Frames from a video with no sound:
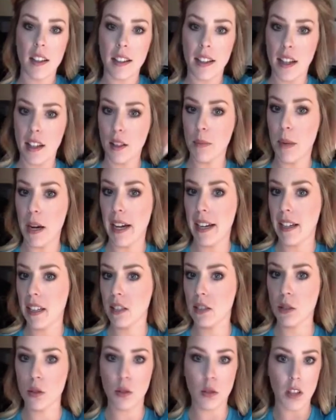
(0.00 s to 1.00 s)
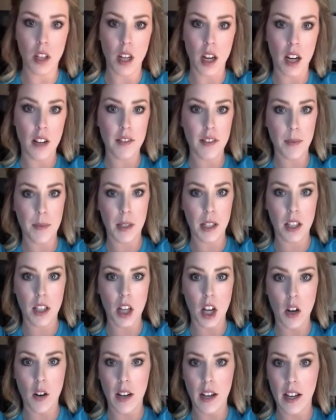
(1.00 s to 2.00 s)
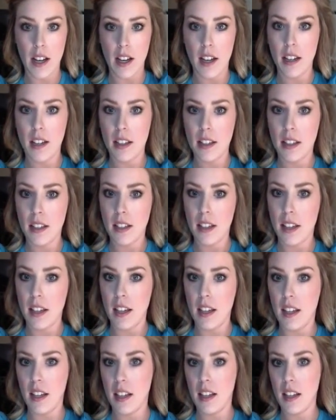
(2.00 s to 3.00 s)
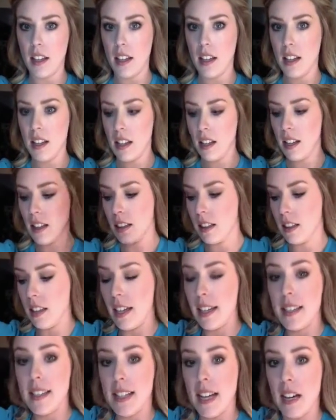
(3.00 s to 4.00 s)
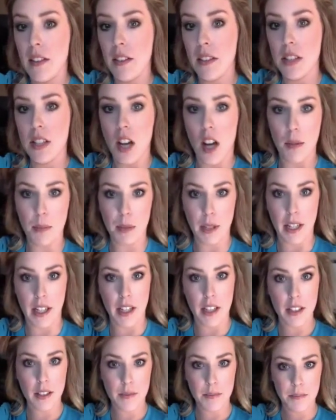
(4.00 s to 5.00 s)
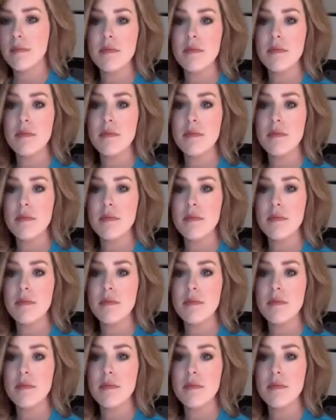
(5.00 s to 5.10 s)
Now that my hair is cooled off, I'm going to go ahead and let down the top layer.